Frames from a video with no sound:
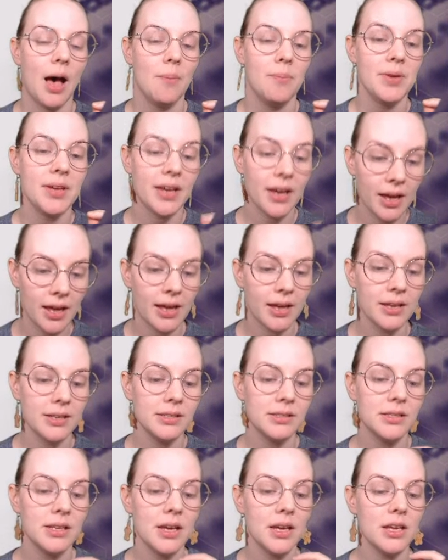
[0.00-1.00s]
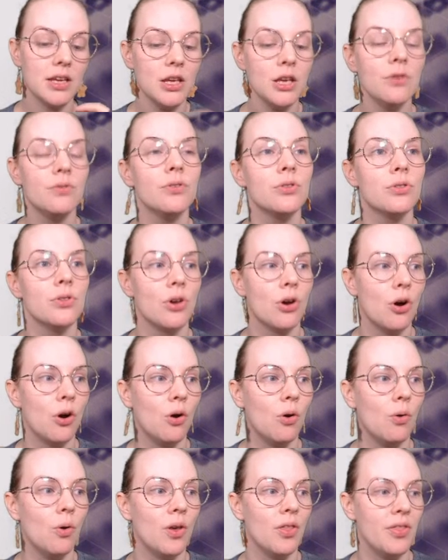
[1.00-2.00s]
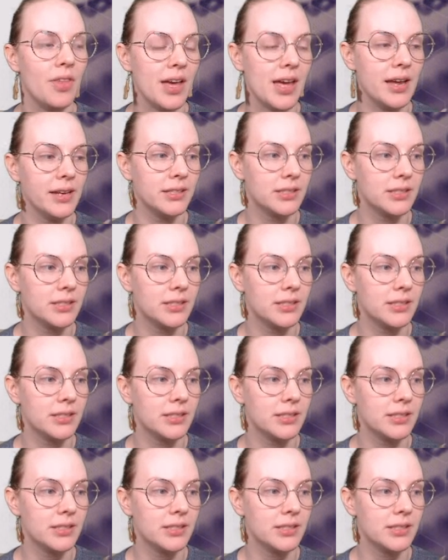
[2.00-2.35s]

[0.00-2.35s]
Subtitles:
because even though they